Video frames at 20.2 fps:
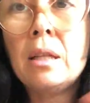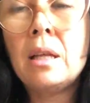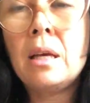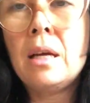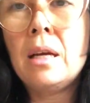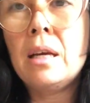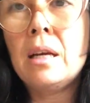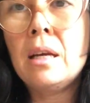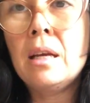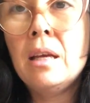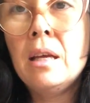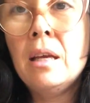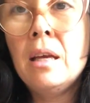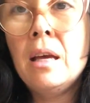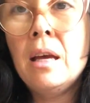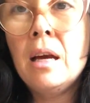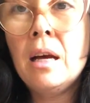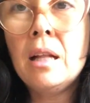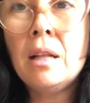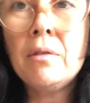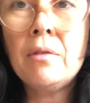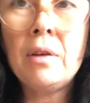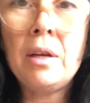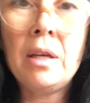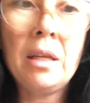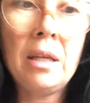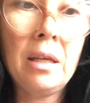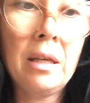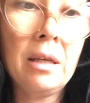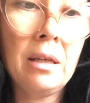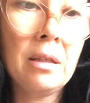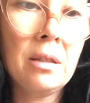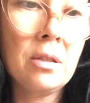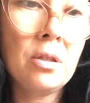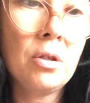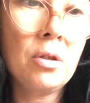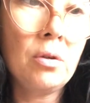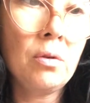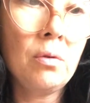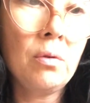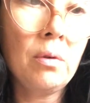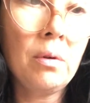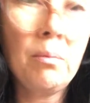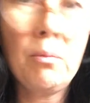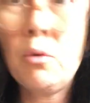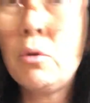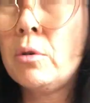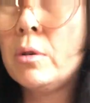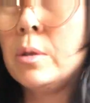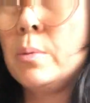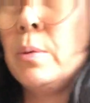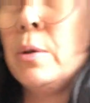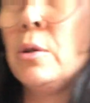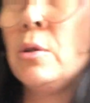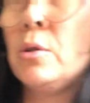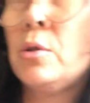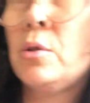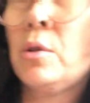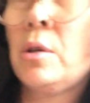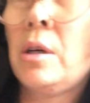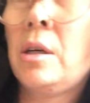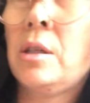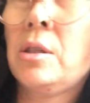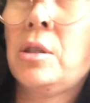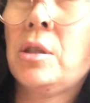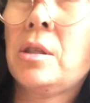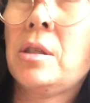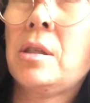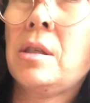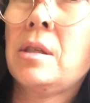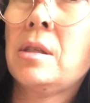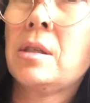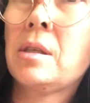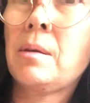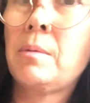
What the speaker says: like elevating to a more spiritual consciousness.